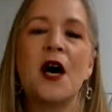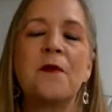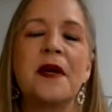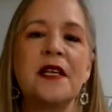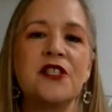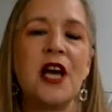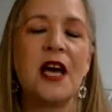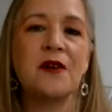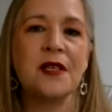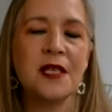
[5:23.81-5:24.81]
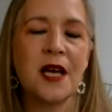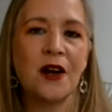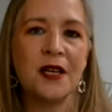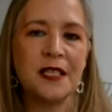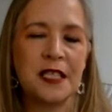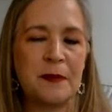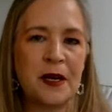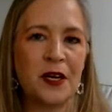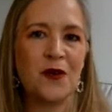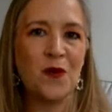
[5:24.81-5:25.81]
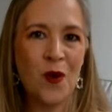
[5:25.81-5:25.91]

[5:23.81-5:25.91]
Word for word: but a generous heart and spirit